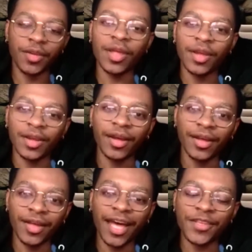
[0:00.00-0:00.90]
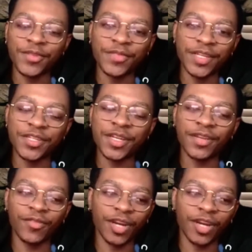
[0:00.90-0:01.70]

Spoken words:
And as you mentioned,